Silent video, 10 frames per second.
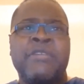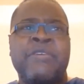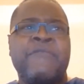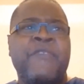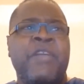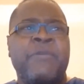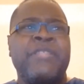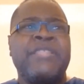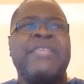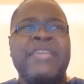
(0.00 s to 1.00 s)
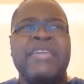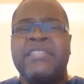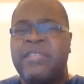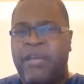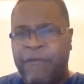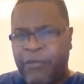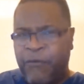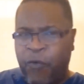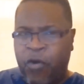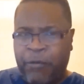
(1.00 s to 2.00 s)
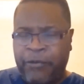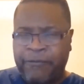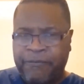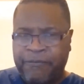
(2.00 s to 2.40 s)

the very need of the former.